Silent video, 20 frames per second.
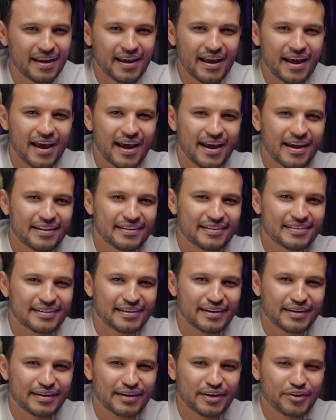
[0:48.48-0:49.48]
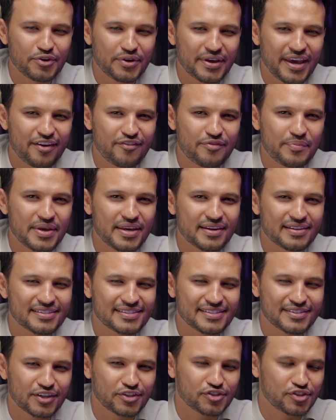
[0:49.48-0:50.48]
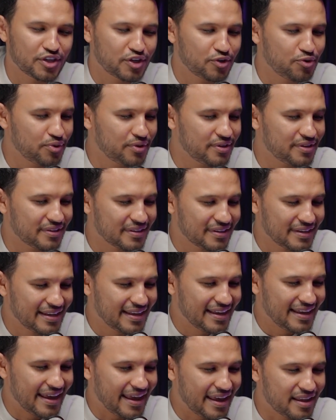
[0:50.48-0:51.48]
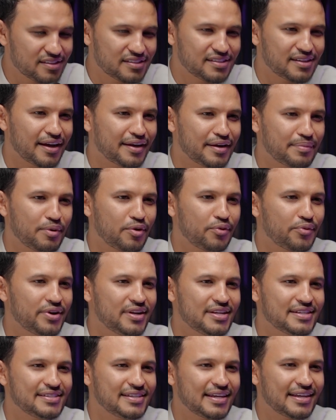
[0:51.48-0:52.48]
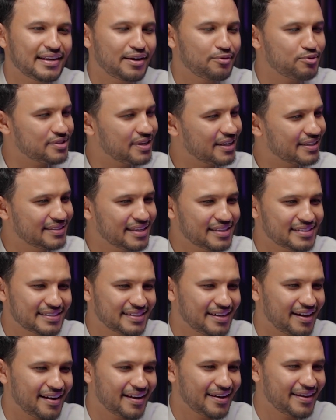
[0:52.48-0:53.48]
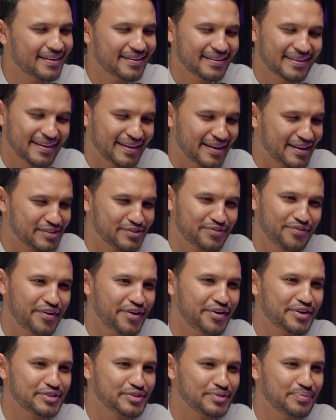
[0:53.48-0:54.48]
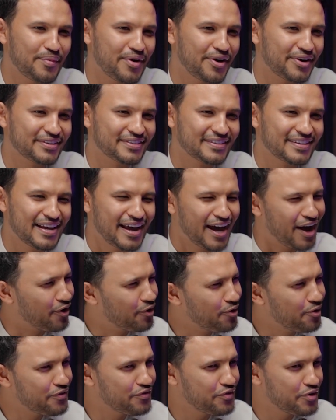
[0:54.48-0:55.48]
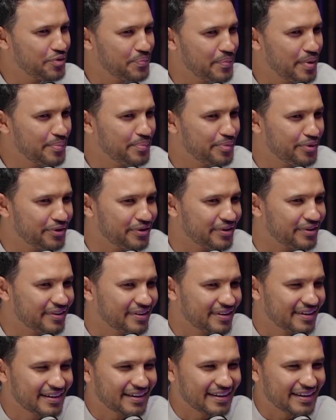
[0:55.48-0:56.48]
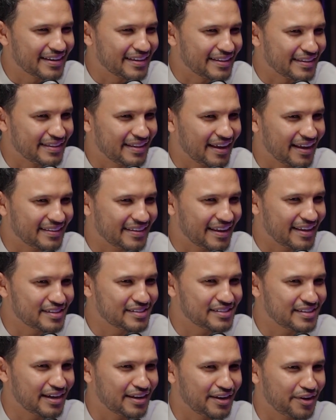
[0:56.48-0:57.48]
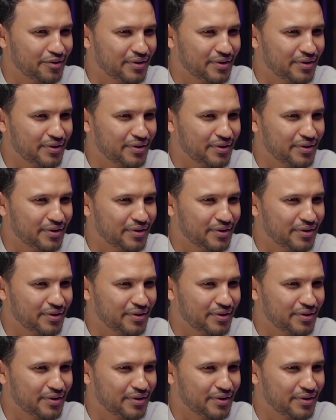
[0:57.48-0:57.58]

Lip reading: And you gave me such a good insight about real estate. And I was like, this guy, he's very smart. I don't know if you remember that insight that you